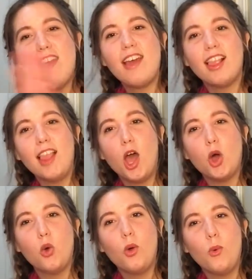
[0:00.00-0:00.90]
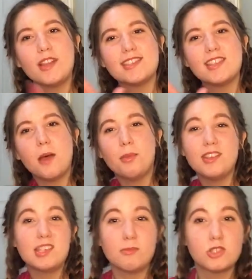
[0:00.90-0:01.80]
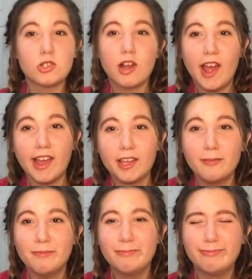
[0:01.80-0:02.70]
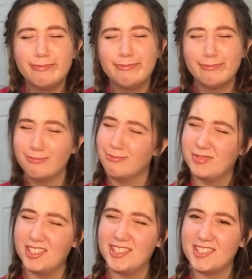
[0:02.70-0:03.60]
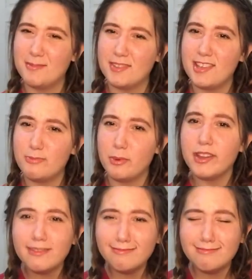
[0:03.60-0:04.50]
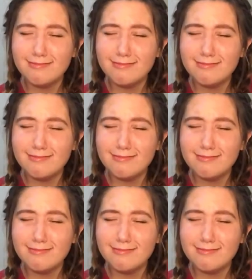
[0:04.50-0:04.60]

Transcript: hello, what's up, please subscribe, please, I'm desperate.